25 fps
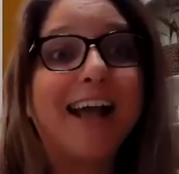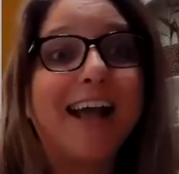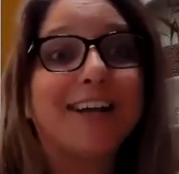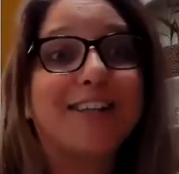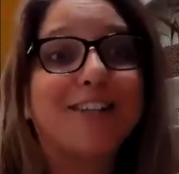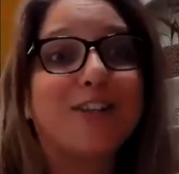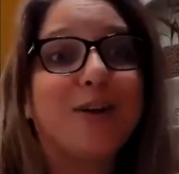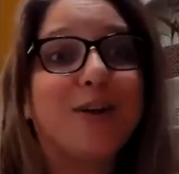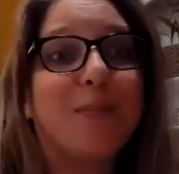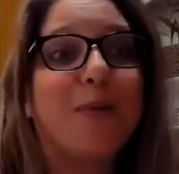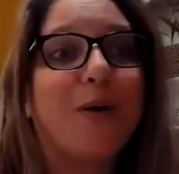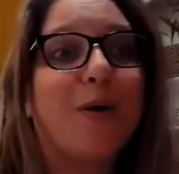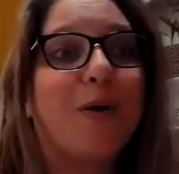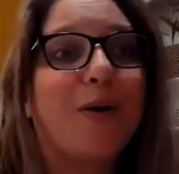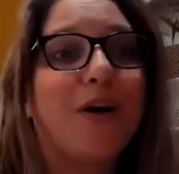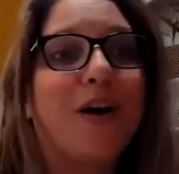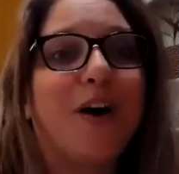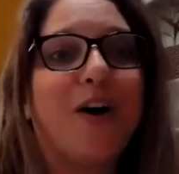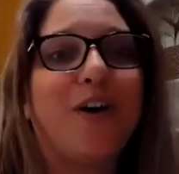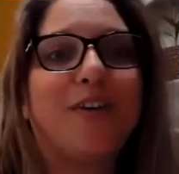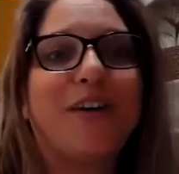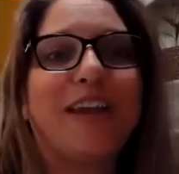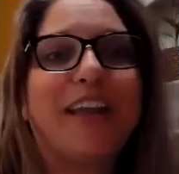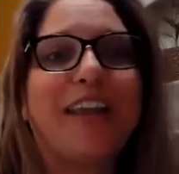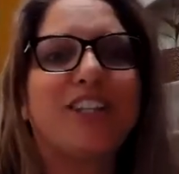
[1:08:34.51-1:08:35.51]
So pull
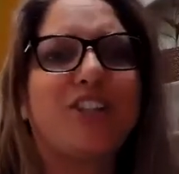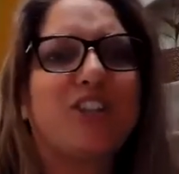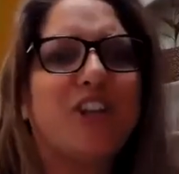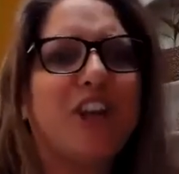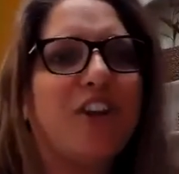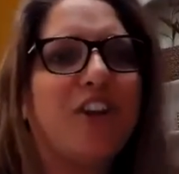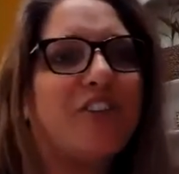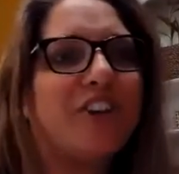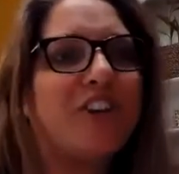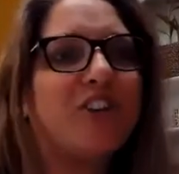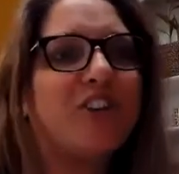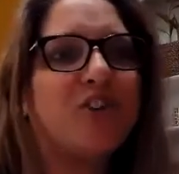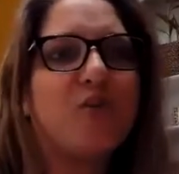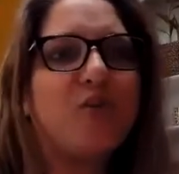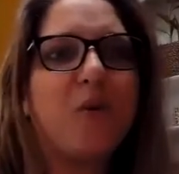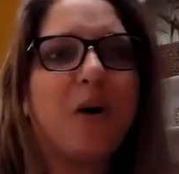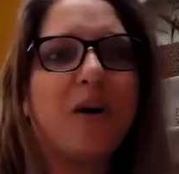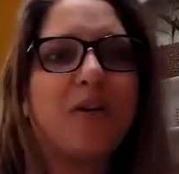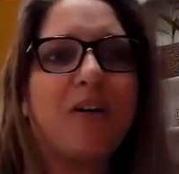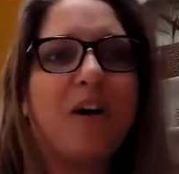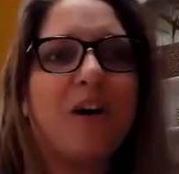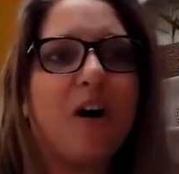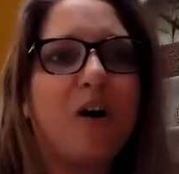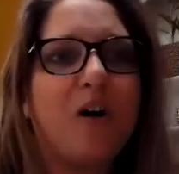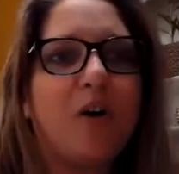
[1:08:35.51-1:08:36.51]
out, Sherry, you
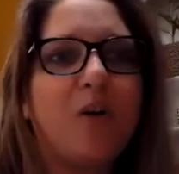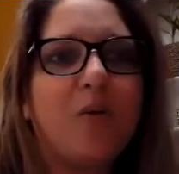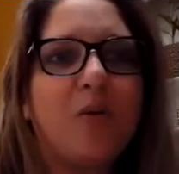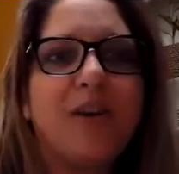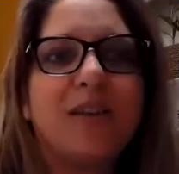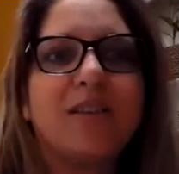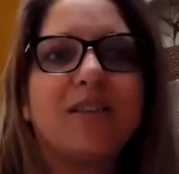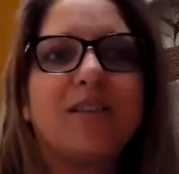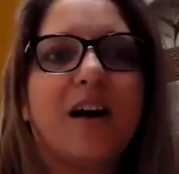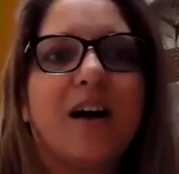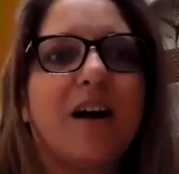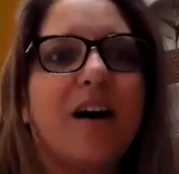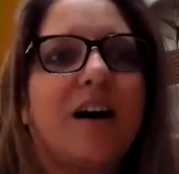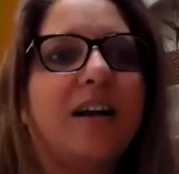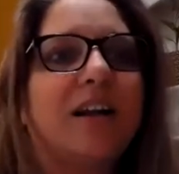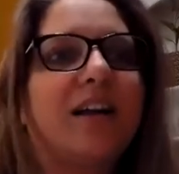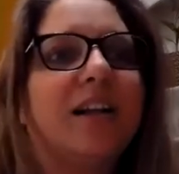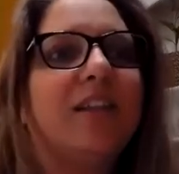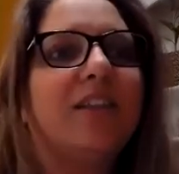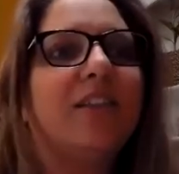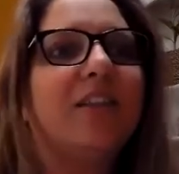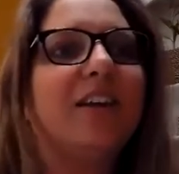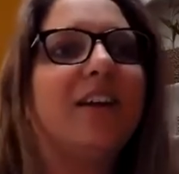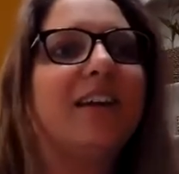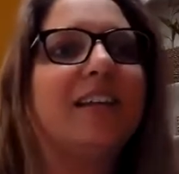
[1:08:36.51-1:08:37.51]
are always on it.
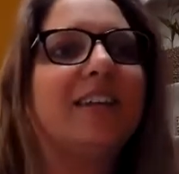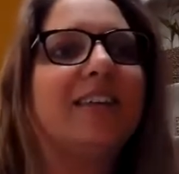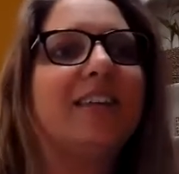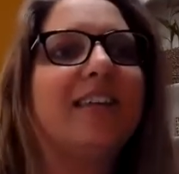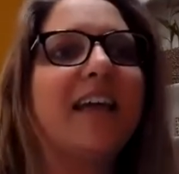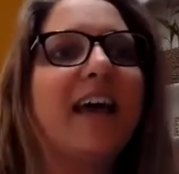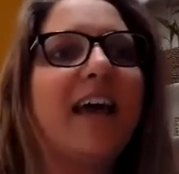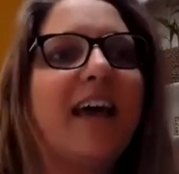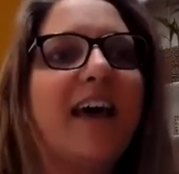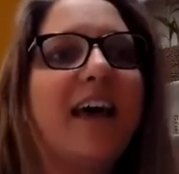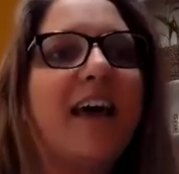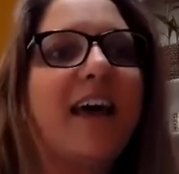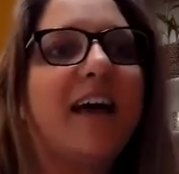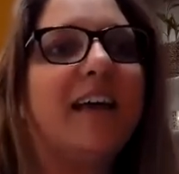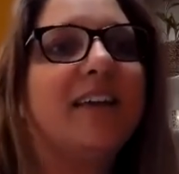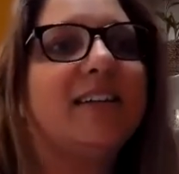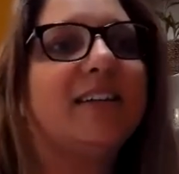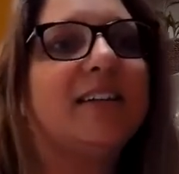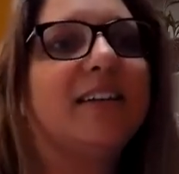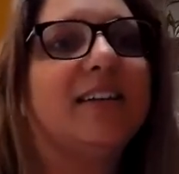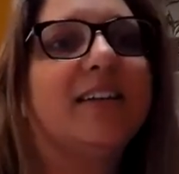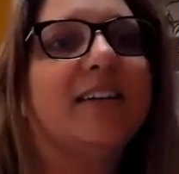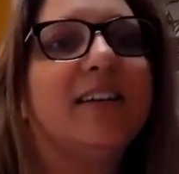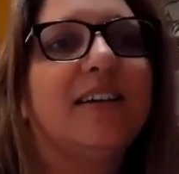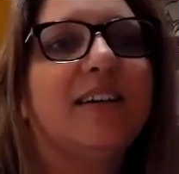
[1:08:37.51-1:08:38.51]
Look at that.
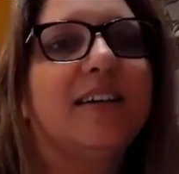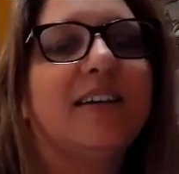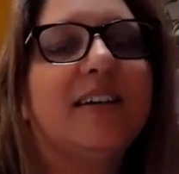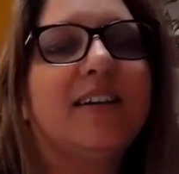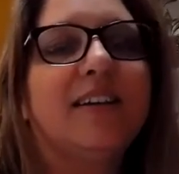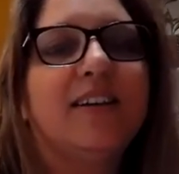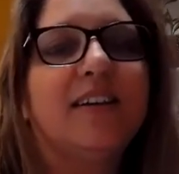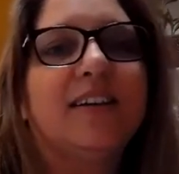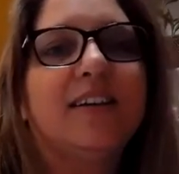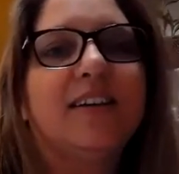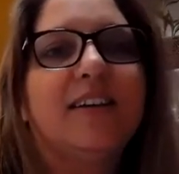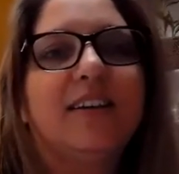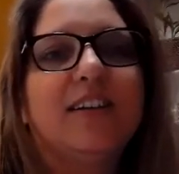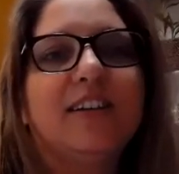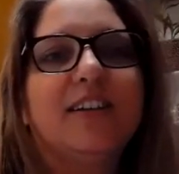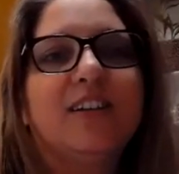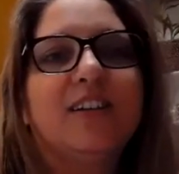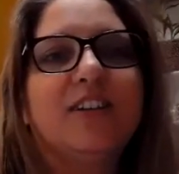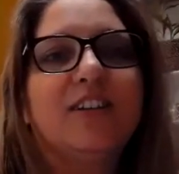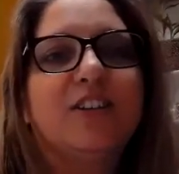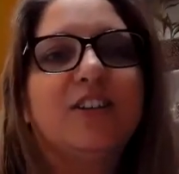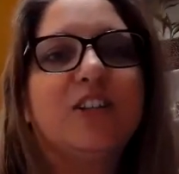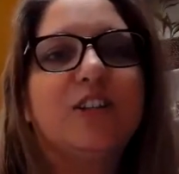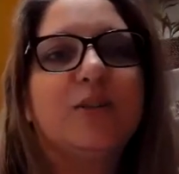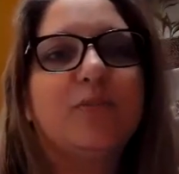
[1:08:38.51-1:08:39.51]

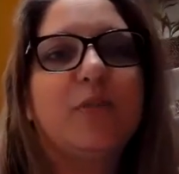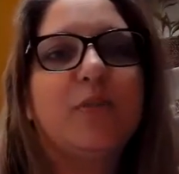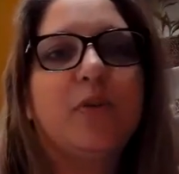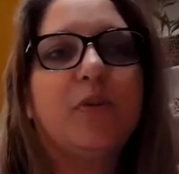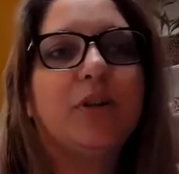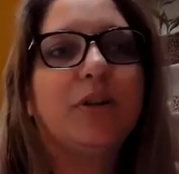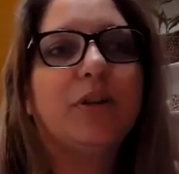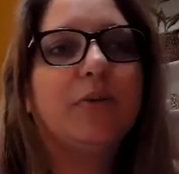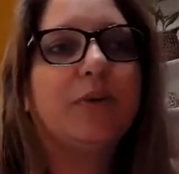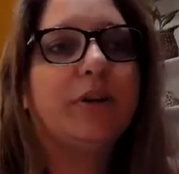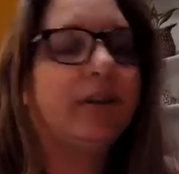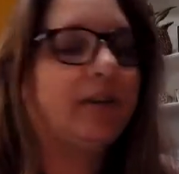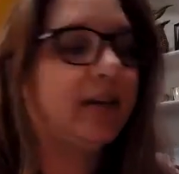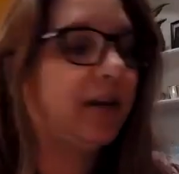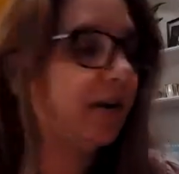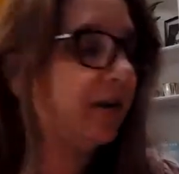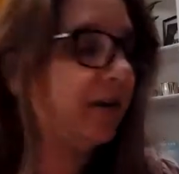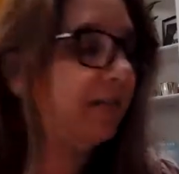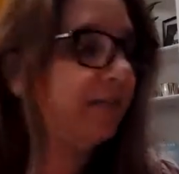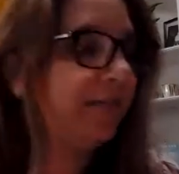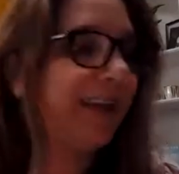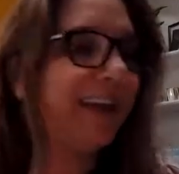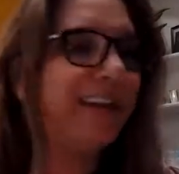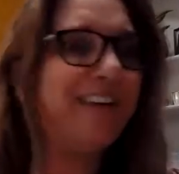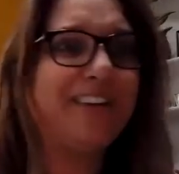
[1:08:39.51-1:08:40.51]
She pulled it right there.
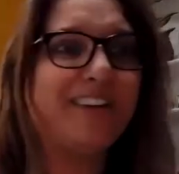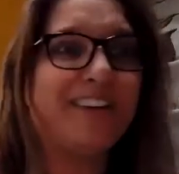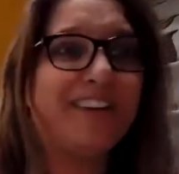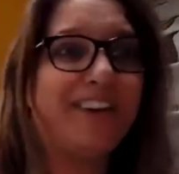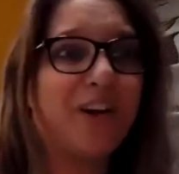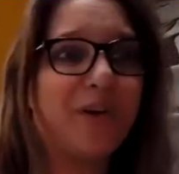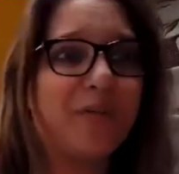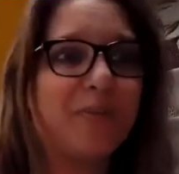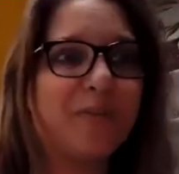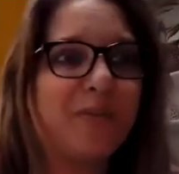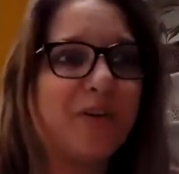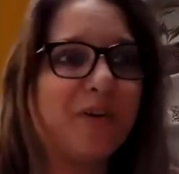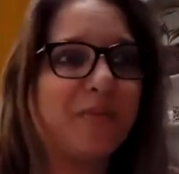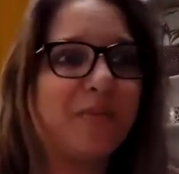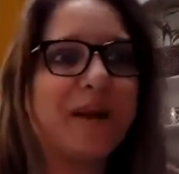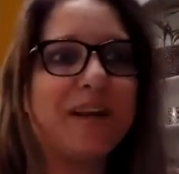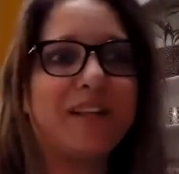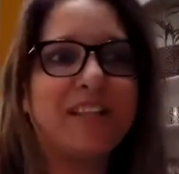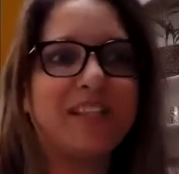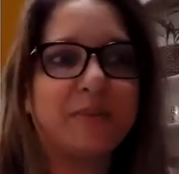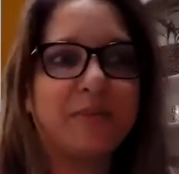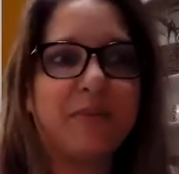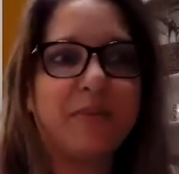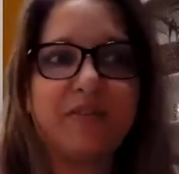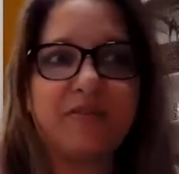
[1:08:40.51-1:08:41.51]
I don't even know. Well,
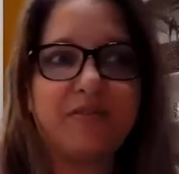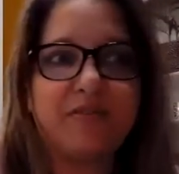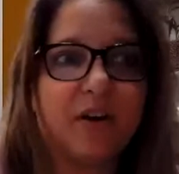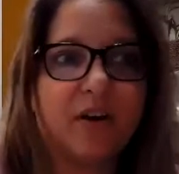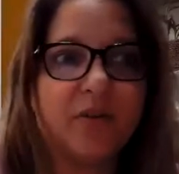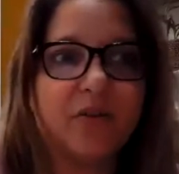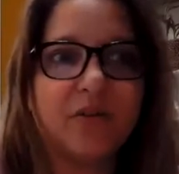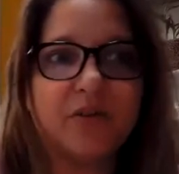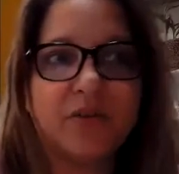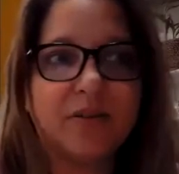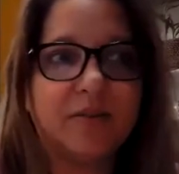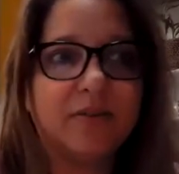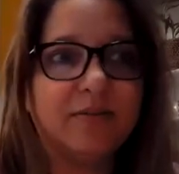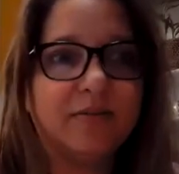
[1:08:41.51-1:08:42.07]
mine's in my phone.